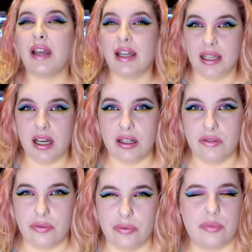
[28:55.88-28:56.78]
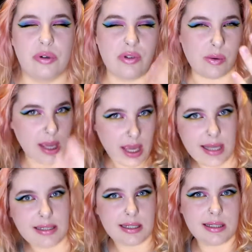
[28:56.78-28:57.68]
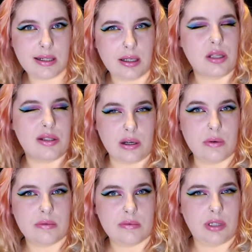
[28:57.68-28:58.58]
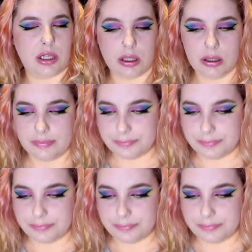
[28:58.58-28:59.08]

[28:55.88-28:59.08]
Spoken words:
I can kind of review it on its own, you know?